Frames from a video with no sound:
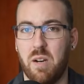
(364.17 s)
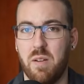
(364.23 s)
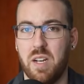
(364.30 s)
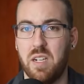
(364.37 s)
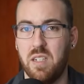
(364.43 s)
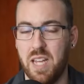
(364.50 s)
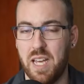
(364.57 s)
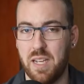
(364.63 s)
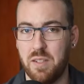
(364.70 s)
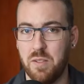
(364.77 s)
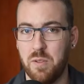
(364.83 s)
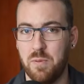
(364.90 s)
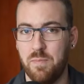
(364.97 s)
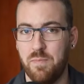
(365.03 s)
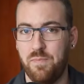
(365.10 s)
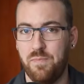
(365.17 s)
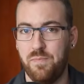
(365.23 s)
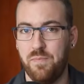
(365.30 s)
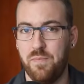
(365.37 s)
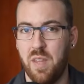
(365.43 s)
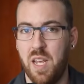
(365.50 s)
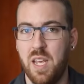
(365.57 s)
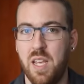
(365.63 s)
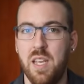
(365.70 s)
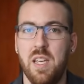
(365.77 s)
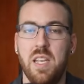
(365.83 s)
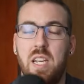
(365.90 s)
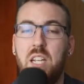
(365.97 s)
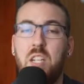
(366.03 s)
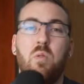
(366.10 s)
clicks.
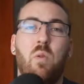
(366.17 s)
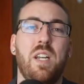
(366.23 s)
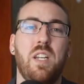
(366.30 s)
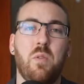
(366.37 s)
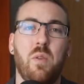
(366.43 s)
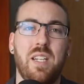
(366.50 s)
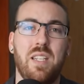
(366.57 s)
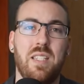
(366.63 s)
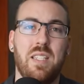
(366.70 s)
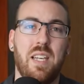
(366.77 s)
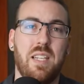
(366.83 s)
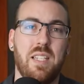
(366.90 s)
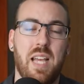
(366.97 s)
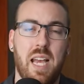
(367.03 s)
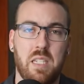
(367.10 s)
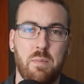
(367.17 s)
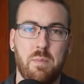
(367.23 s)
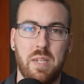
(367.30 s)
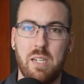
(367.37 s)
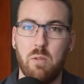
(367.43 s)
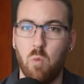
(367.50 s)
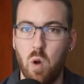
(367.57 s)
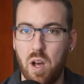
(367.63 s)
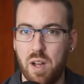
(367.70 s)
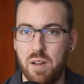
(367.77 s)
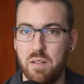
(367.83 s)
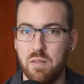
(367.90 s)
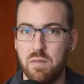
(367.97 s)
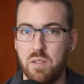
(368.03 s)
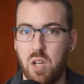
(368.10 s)
In 2026
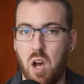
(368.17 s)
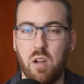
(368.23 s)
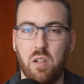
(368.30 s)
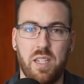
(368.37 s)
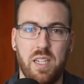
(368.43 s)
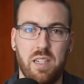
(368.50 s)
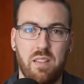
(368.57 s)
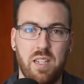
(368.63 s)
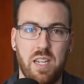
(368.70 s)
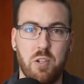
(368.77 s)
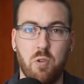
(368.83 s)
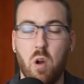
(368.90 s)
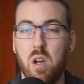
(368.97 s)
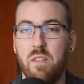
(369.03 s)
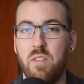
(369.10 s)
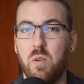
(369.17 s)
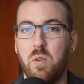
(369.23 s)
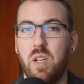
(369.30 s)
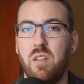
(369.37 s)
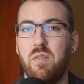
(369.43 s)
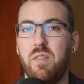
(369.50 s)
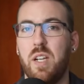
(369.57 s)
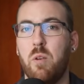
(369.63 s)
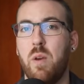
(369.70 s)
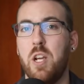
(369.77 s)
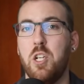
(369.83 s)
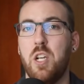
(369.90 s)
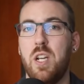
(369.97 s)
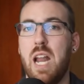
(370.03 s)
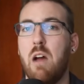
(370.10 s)
SP1, toggling the drawing view
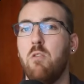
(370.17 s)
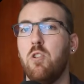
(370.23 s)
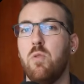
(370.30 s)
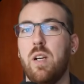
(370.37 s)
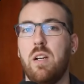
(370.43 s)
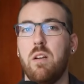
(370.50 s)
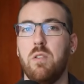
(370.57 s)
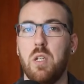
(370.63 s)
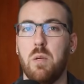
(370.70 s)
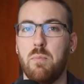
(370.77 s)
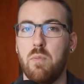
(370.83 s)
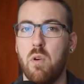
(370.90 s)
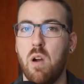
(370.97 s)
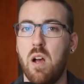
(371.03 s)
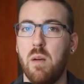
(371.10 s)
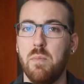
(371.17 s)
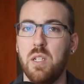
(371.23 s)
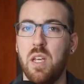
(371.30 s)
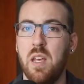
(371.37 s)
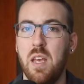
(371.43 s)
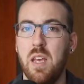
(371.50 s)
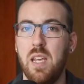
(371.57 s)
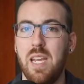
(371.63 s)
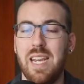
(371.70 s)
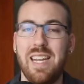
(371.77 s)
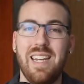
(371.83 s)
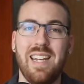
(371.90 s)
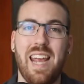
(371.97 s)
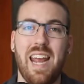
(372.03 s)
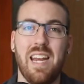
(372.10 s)
configuration now triggers a prompt
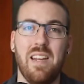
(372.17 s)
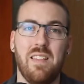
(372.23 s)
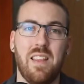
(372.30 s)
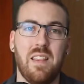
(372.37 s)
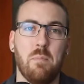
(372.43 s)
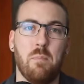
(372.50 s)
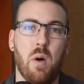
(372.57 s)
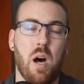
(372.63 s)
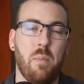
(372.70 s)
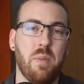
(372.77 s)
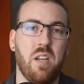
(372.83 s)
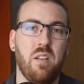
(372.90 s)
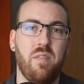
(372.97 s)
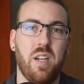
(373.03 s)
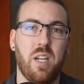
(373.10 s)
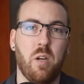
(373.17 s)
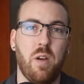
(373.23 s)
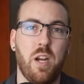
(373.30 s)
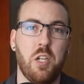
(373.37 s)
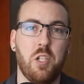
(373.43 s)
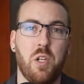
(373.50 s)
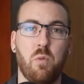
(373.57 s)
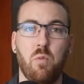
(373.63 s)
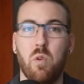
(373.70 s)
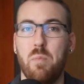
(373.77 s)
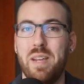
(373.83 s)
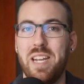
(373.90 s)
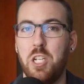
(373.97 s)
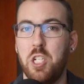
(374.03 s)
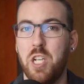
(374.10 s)
indicating that the BOM configuration will
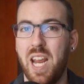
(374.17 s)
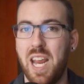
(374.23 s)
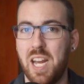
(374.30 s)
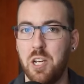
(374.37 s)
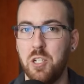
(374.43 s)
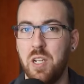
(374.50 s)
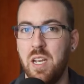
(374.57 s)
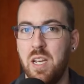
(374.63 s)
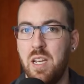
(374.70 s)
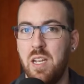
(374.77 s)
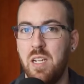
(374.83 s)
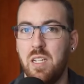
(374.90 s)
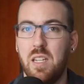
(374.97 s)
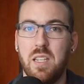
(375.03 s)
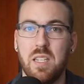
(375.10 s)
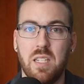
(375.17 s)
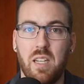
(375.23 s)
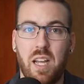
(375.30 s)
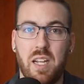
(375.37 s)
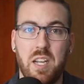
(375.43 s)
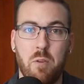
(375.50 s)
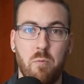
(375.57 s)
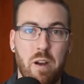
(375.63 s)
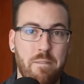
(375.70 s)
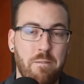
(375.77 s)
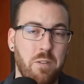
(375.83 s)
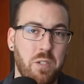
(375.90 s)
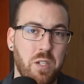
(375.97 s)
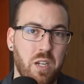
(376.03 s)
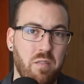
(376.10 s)
be changed to the selected
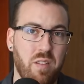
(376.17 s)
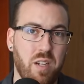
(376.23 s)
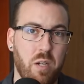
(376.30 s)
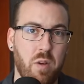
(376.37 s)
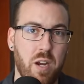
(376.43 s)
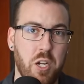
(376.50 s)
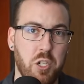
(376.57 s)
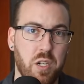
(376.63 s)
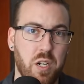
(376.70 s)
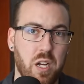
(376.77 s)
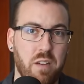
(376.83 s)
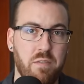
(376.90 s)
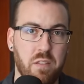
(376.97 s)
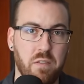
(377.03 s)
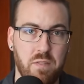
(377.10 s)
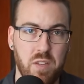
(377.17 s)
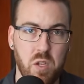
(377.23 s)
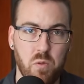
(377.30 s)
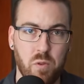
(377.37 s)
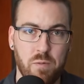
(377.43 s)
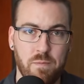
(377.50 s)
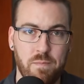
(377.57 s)
reference configuration of the view.